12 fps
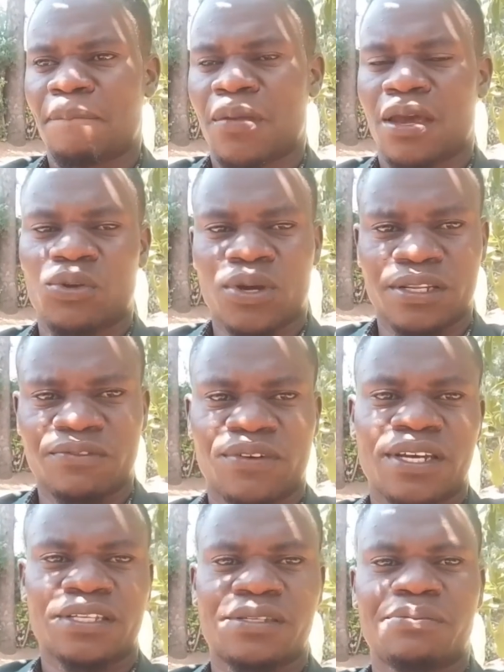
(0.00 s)
you
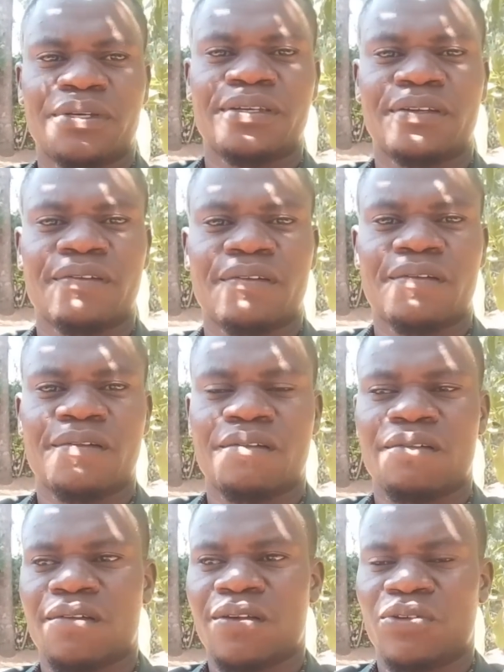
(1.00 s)
advise me,
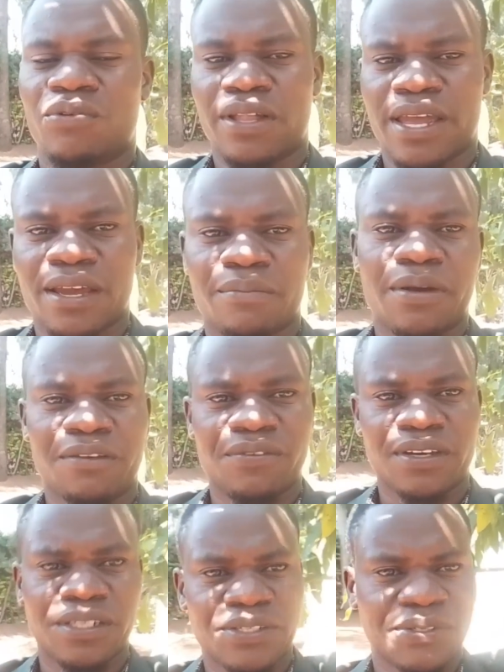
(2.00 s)
you like my
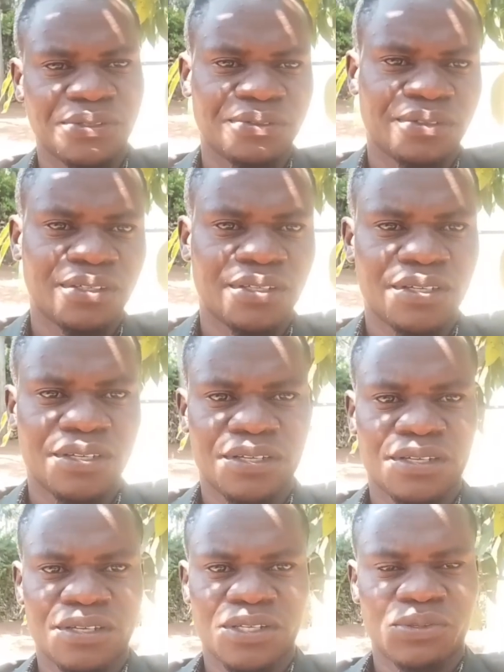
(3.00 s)
video.
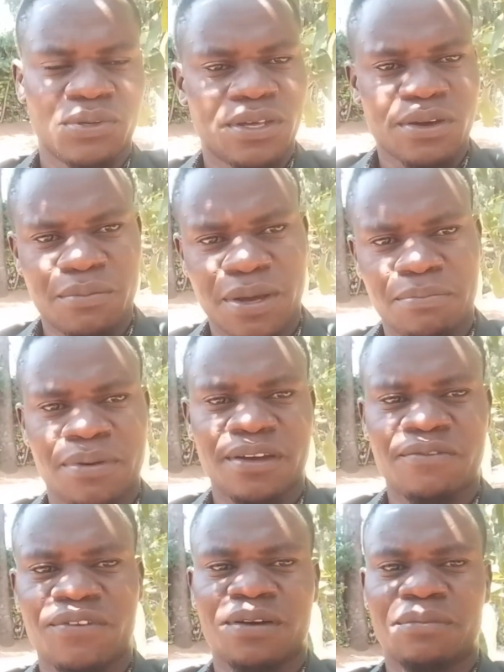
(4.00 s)
So you're my big
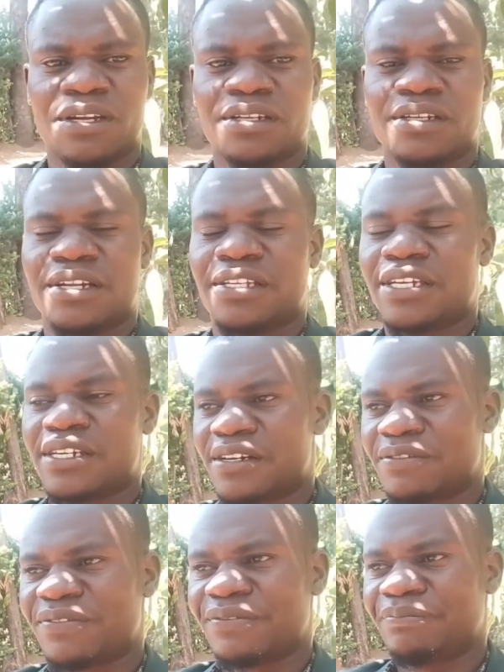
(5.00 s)
family that I have.
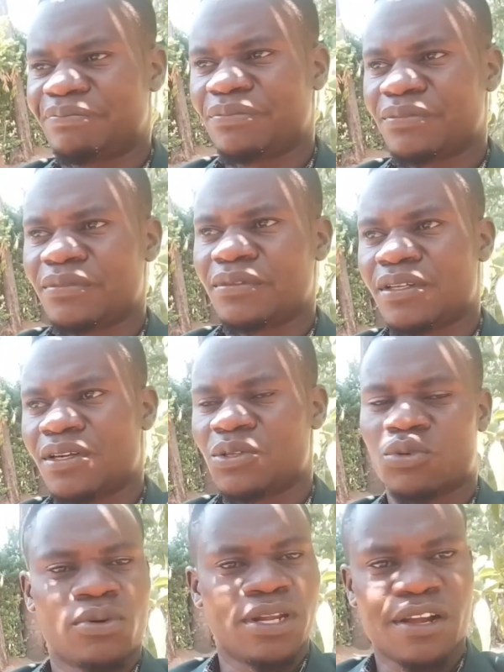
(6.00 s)
So
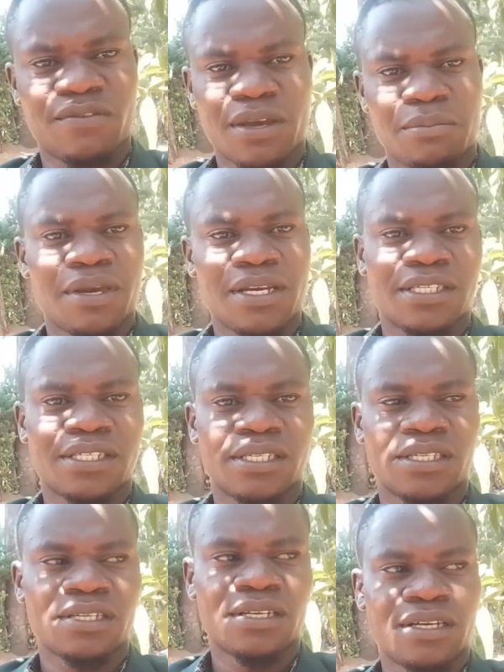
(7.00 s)
wherever I mess,
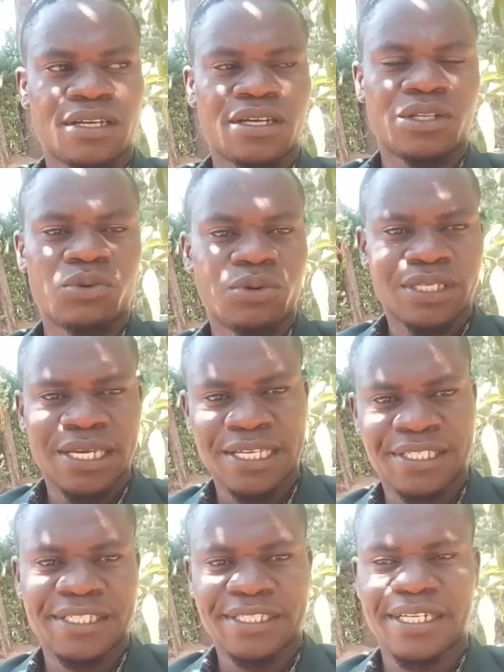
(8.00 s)
don't
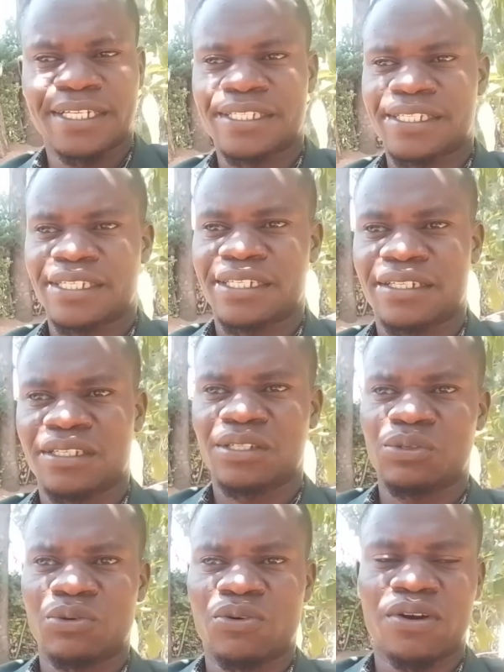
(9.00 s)
hesitate
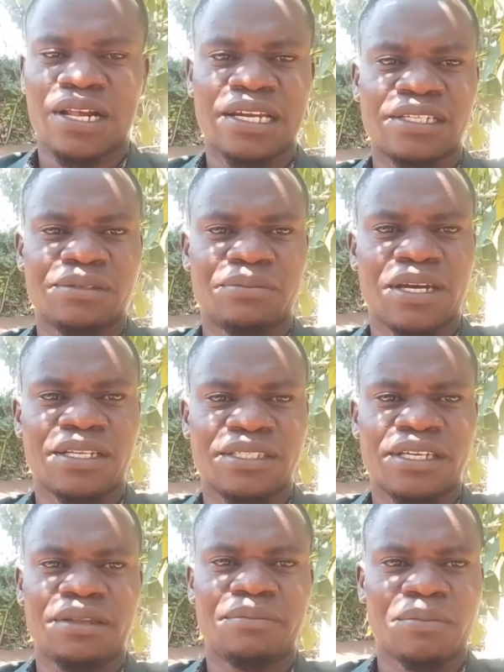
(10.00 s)
to correct me and
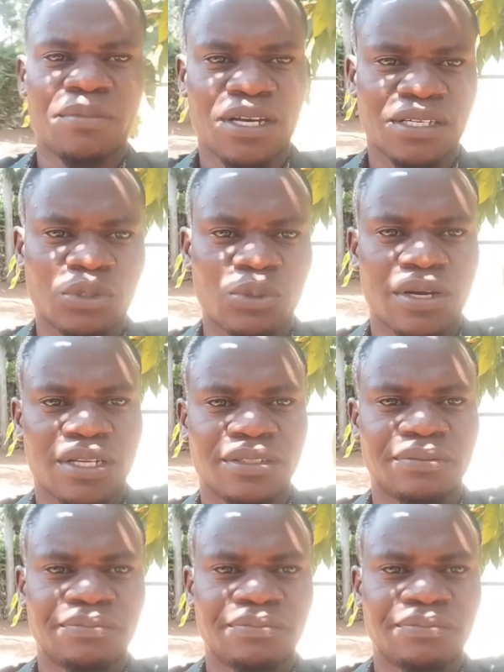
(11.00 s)
tell me, Max 1,